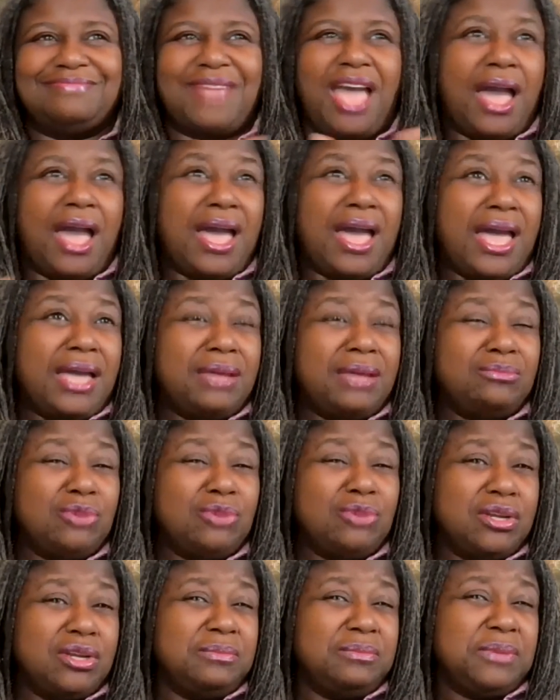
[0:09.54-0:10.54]
I'm
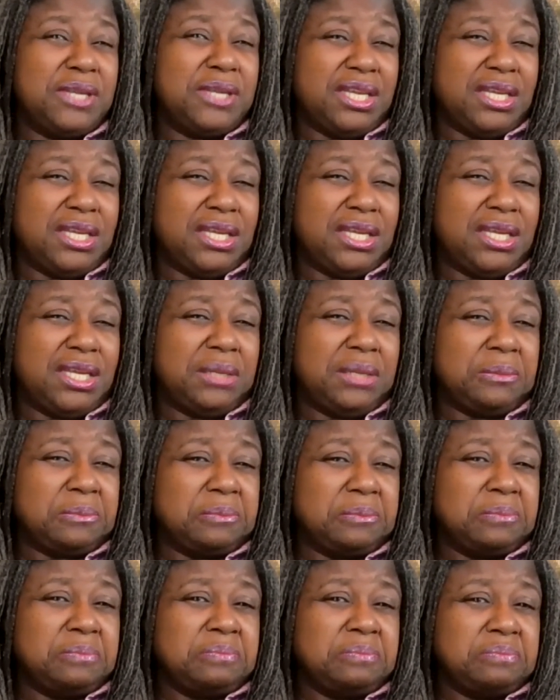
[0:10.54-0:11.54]
going to be
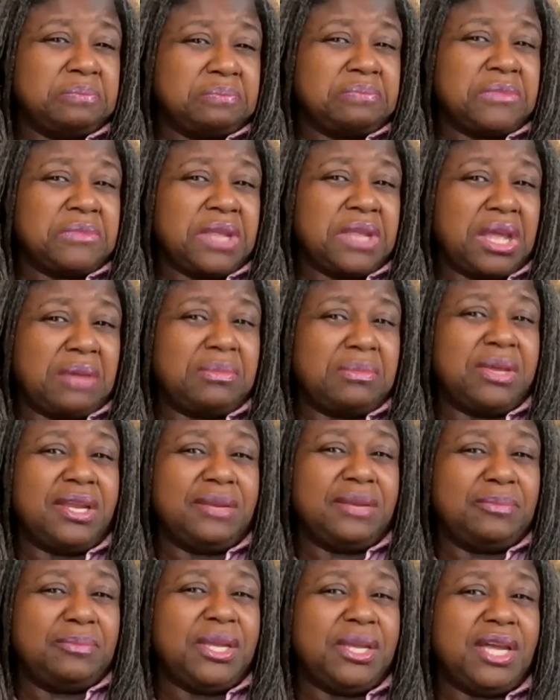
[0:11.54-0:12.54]
I'm going
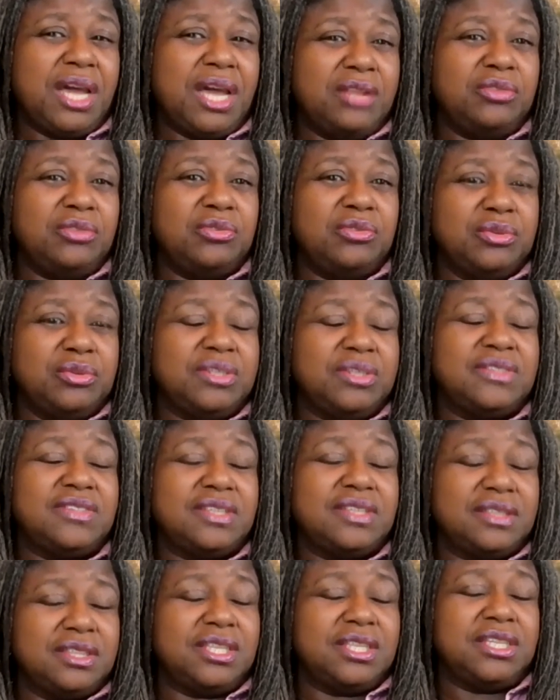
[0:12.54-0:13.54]
to be cutting through
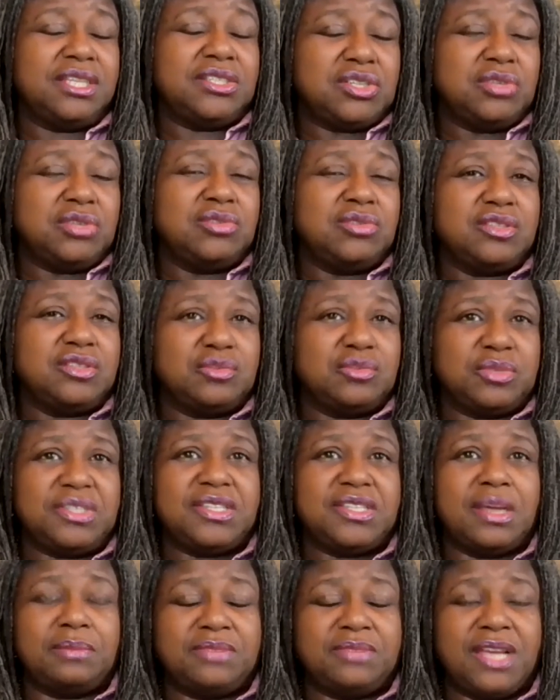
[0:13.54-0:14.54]
the excuses we
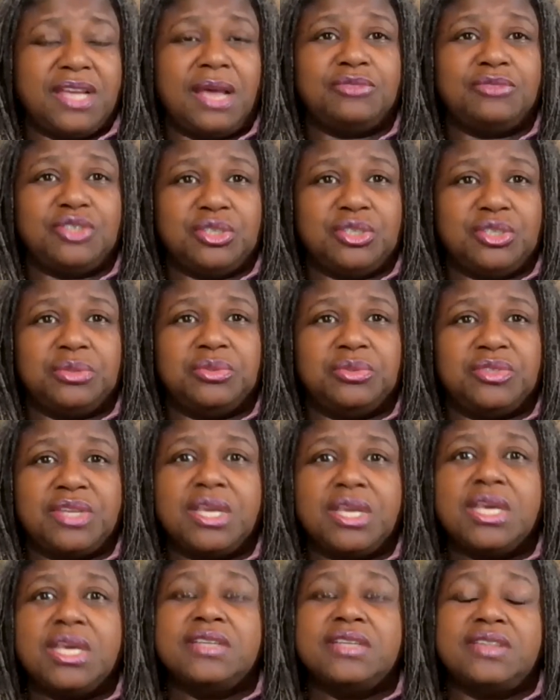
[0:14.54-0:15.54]
sometimes use.
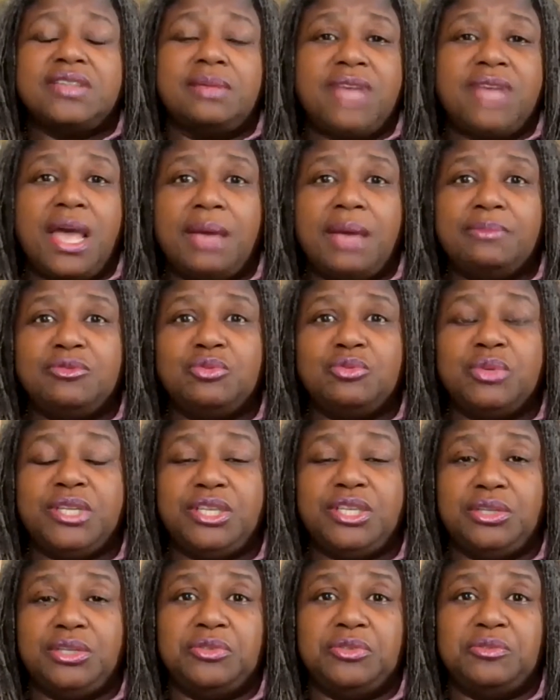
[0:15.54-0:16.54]
Sometimes we
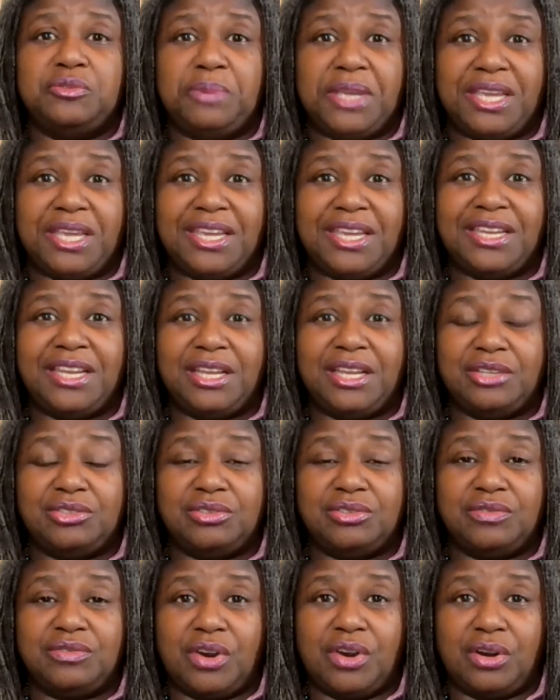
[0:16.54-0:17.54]
use being an
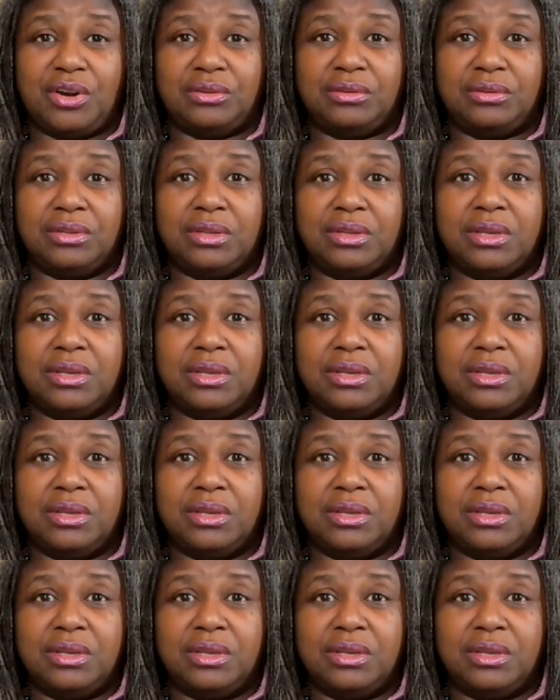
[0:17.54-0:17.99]
introvert